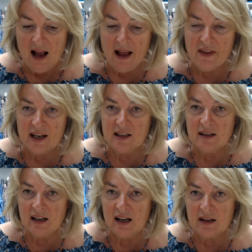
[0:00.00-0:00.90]
And
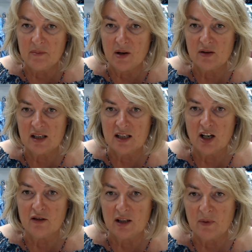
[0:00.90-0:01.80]
then Posty
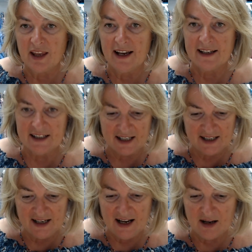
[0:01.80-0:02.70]
Tony with the hat,
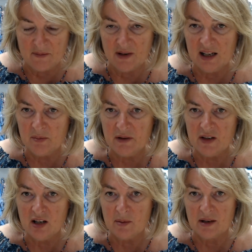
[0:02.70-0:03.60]
he had a bit of a
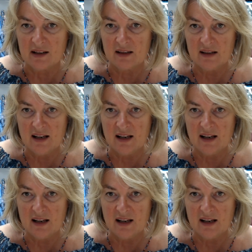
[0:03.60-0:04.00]
nightmare